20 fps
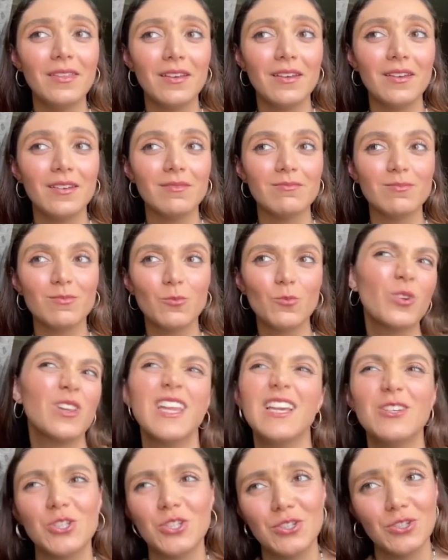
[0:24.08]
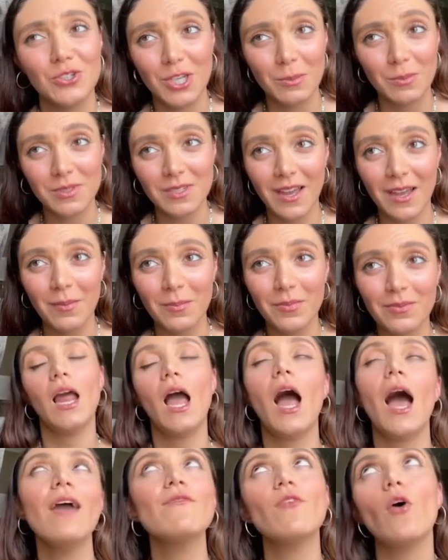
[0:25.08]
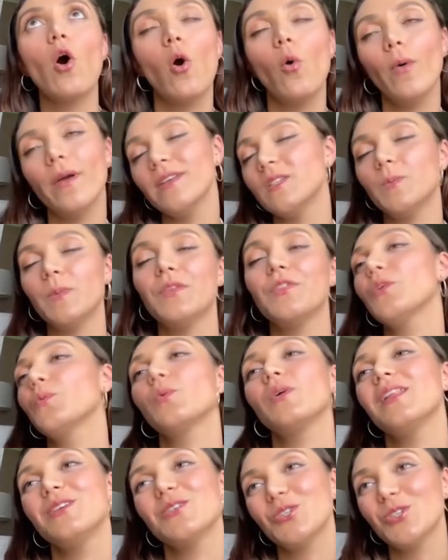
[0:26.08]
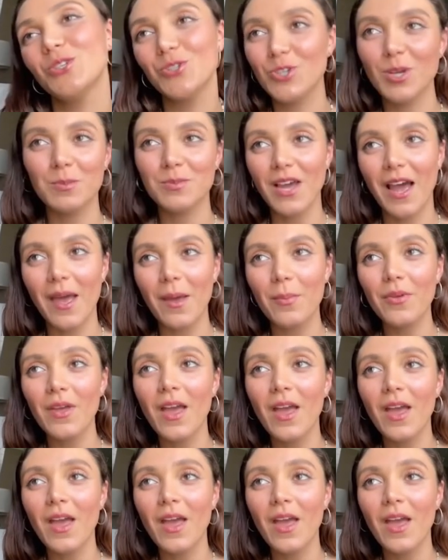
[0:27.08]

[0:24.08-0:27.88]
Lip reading: the relationship type. I've always been the relationship type.